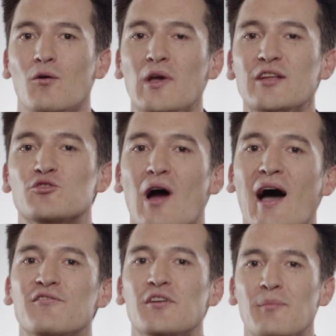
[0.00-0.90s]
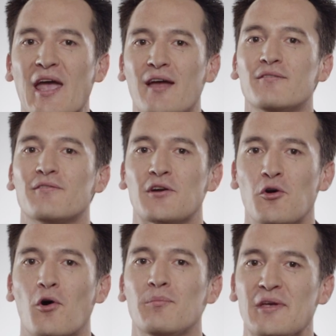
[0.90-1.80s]
We drive demand for
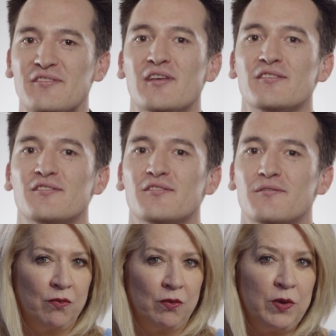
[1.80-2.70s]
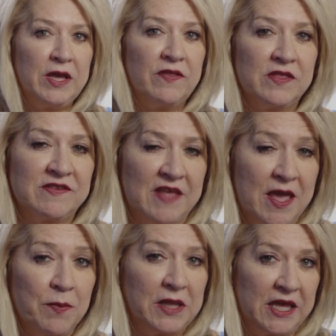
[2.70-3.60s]
your business. When we get the
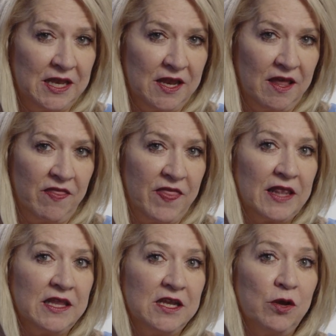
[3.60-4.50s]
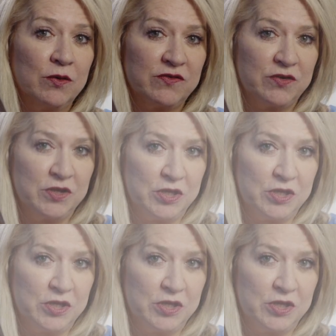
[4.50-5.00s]
same lead, that lead goes to